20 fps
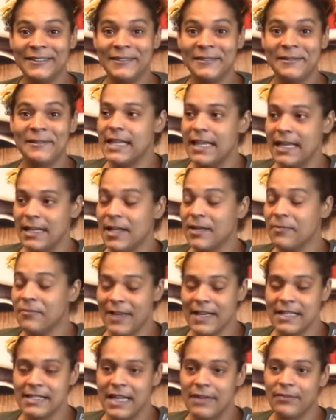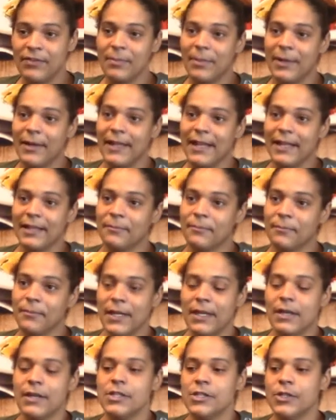It affects everybody
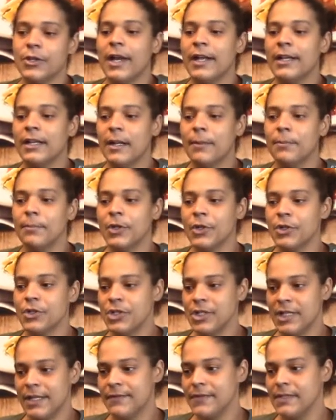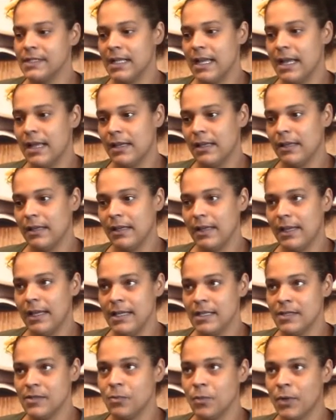because your shifts
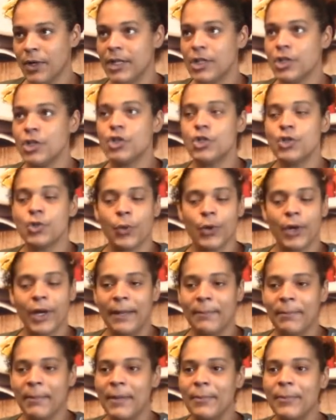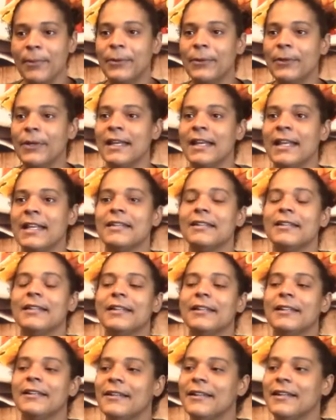is running short on people, and
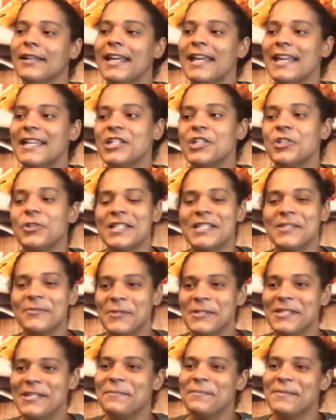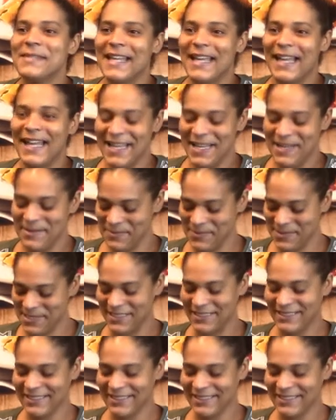it's stressful sometimes.